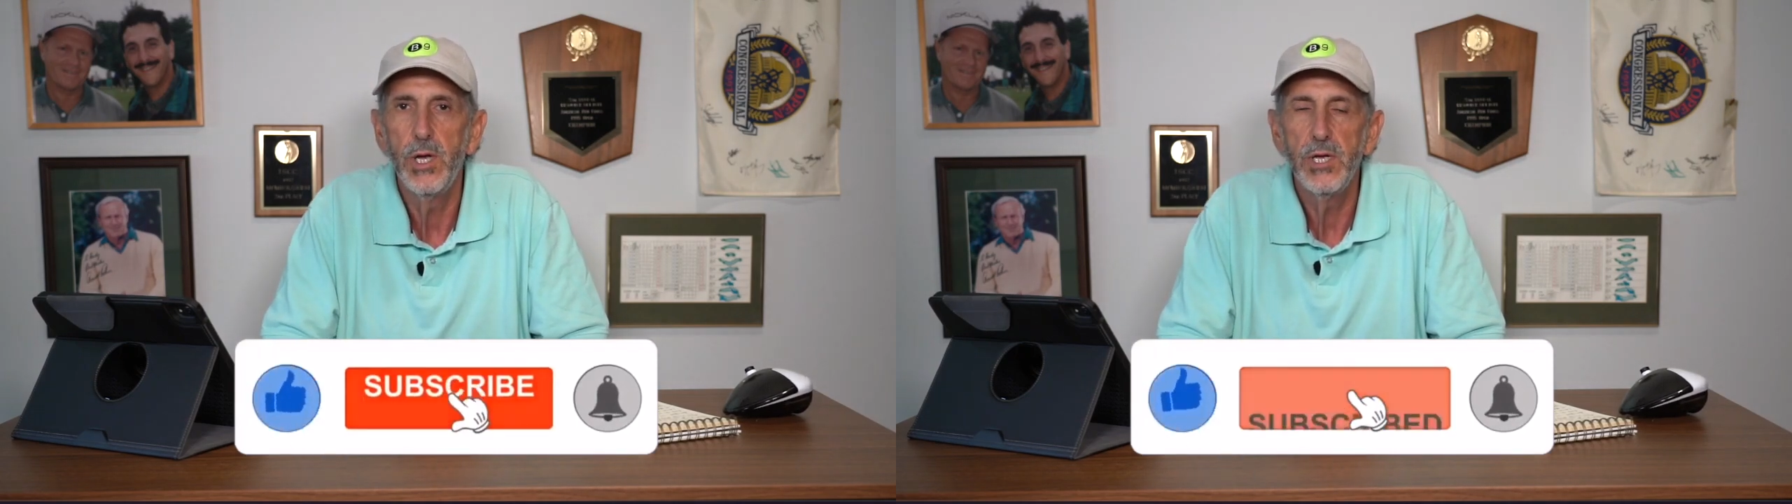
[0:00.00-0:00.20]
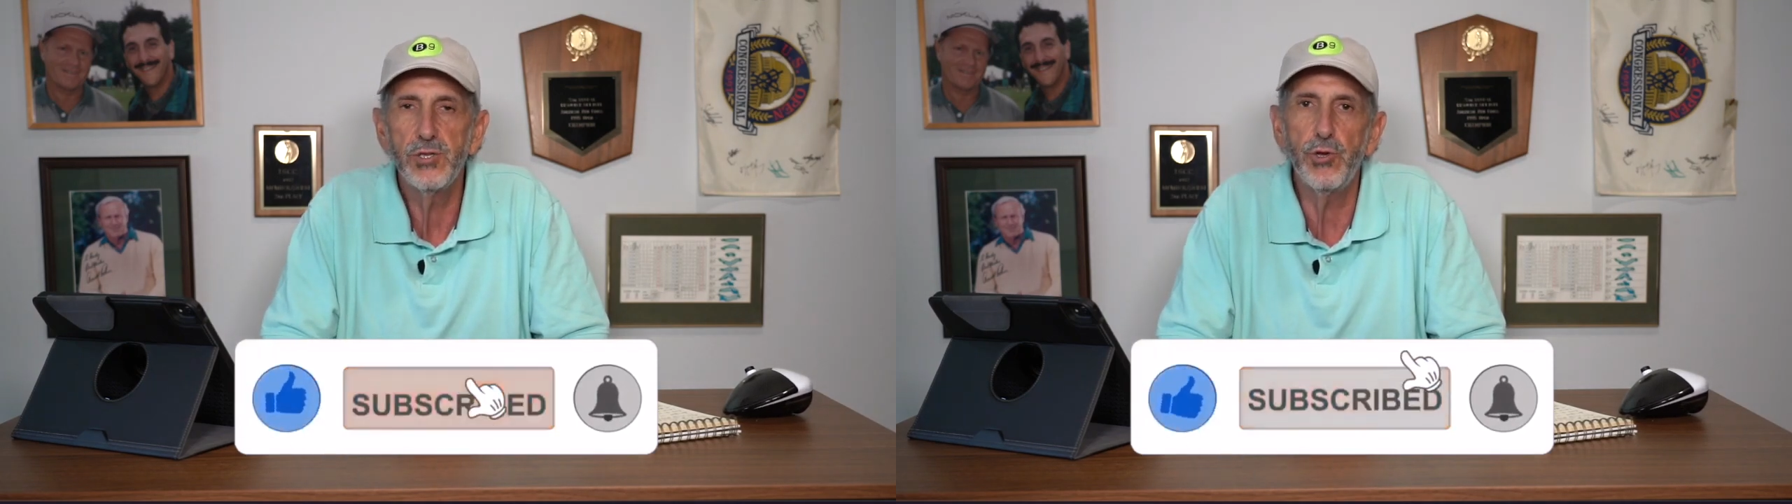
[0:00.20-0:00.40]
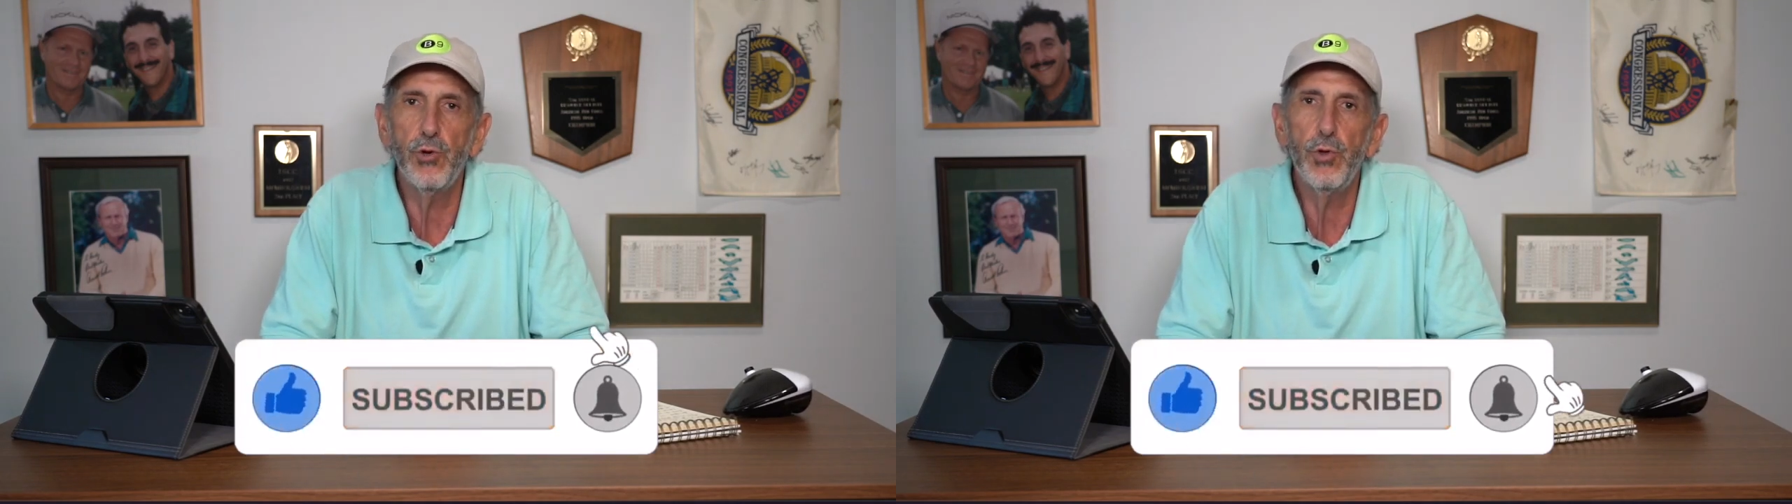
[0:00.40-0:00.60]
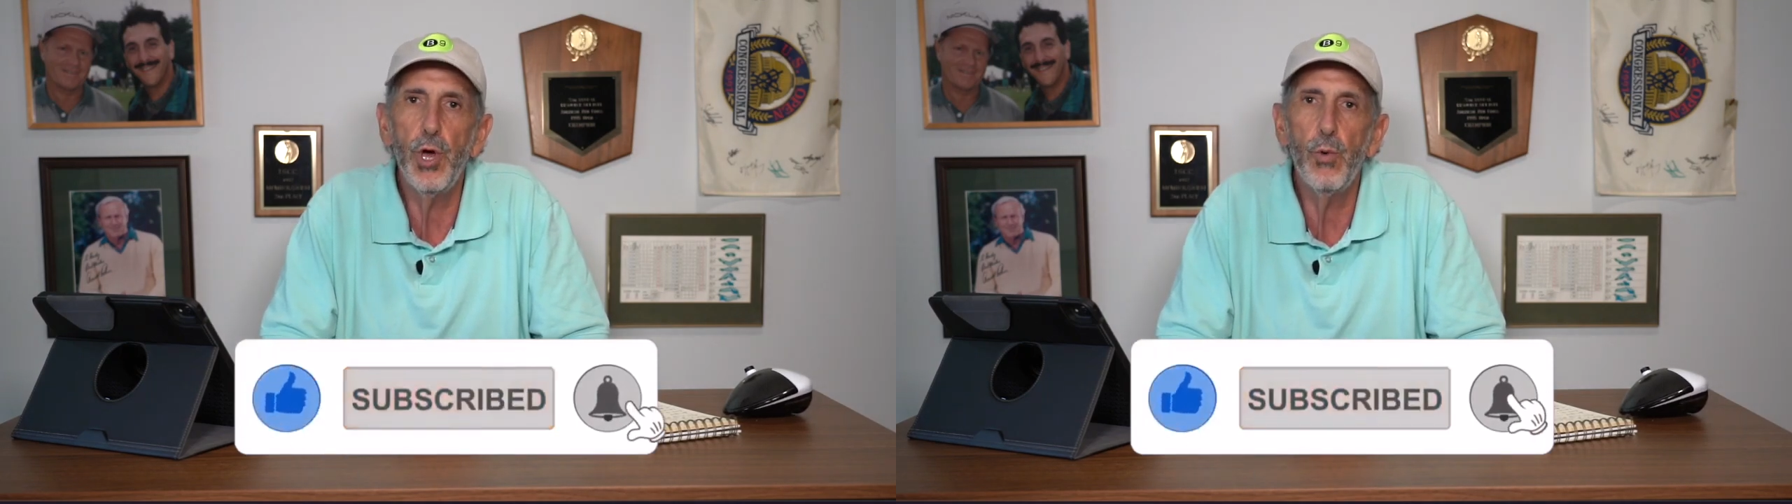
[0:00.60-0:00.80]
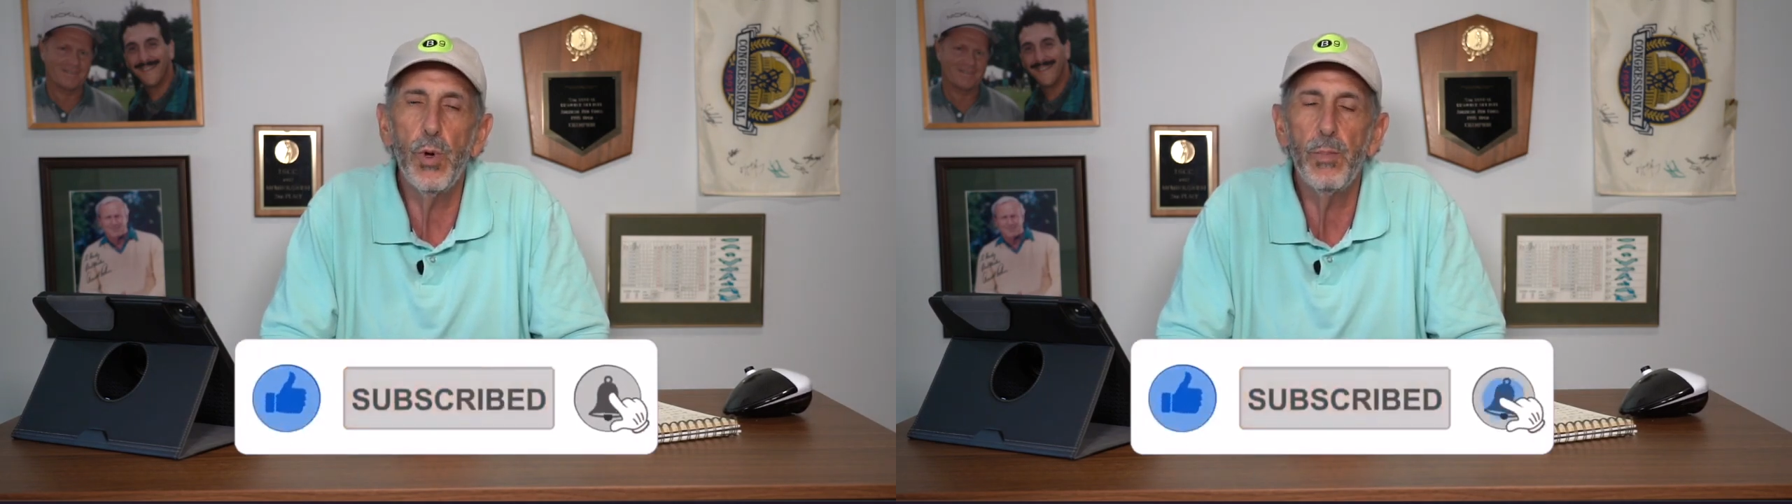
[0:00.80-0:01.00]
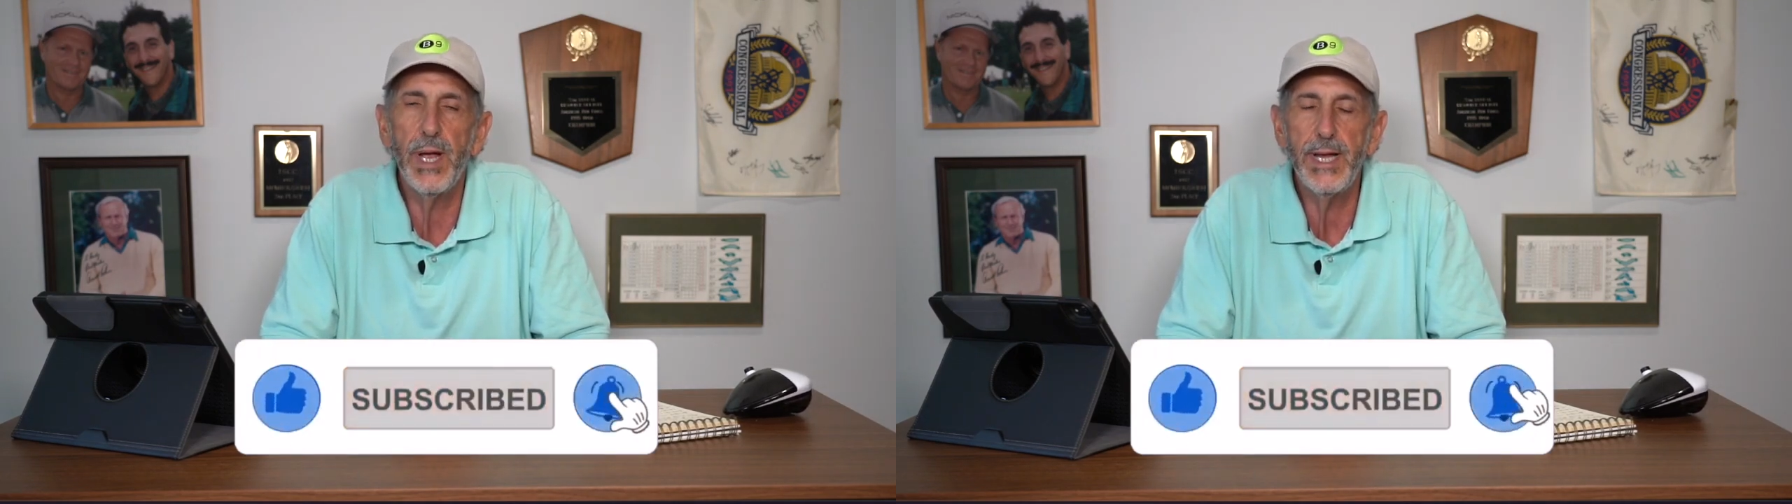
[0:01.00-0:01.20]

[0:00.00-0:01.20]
so you'll know when my